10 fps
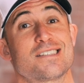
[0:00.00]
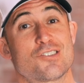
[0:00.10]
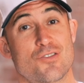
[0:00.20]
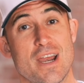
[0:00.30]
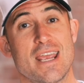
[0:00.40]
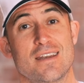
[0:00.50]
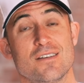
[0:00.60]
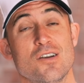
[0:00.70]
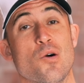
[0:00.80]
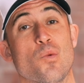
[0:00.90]
to
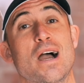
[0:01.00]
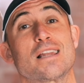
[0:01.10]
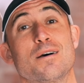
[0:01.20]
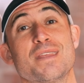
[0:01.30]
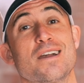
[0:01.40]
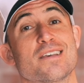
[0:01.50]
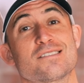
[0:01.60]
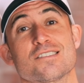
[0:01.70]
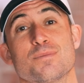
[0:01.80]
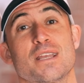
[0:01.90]
train while I'm there. That
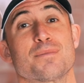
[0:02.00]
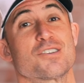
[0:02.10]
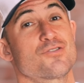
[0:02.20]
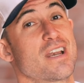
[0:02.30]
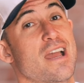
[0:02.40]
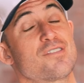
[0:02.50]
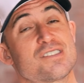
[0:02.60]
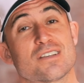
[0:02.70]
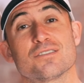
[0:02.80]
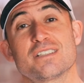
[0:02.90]
doesn't mean I'm gonna train every
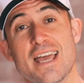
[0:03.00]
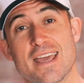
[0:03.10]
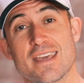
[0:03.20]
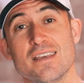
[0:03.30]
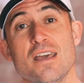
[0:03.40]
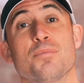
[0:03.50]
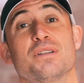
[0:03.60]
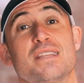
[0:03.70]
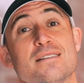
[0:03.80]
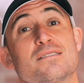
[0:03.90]
single day,
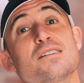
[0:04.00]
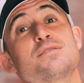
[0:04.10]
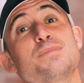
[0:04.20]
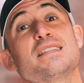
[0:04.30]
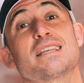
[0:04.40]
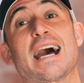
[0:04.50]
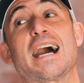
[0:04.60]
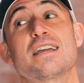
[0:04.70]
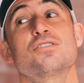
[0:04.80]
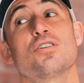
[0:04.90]
but that does mean that
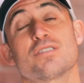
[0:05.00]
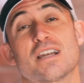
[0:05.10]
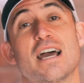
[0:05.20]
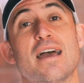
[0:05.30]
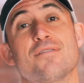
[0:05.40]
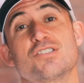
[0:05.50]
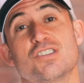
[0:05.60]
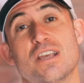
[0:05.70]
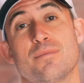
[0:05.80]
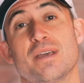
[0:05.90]
I know that I have a
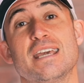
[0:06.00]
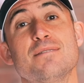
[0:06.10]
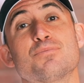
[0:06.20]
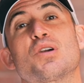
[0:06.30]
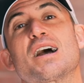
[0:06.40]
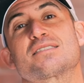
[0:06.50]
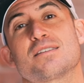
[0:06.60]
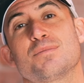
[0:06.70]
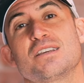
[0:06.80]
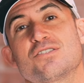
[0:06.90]
gym in
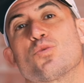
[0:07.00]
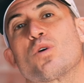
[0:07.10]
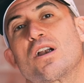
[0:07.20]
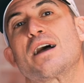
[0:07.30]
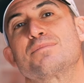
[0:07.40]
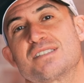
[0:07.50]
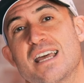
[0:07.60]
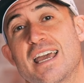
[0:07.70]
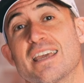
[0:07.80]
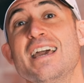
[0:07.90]
proximity to where I'm
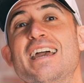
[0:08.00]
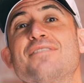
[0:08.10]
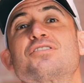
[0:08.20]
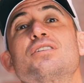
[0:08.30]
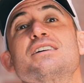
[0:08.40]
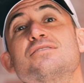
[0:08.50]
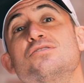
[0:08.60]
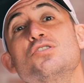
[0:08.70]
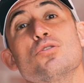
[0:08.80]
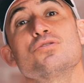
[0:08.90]
staying. If there is
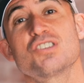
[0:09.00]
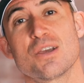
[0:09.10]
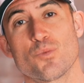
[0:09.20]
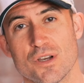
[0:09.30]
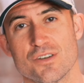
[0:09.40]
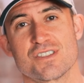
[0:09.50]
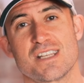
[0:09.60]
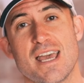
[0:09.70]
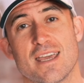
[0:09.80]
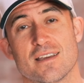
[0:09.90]
no gym where you're
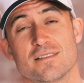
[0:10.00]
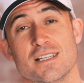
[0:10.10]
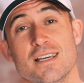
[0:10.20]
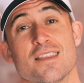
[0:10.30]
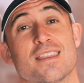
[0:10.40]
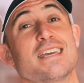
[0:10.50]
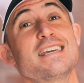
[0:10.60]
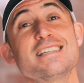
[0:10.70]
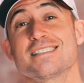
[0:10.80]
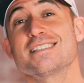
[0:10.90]
staying, the
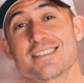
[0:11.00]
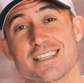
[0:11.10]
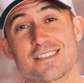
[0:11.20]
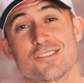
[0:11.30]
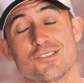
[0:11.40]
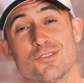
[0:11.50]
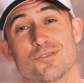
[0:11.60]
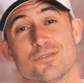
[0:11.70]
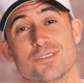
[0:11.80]
easiest thing to do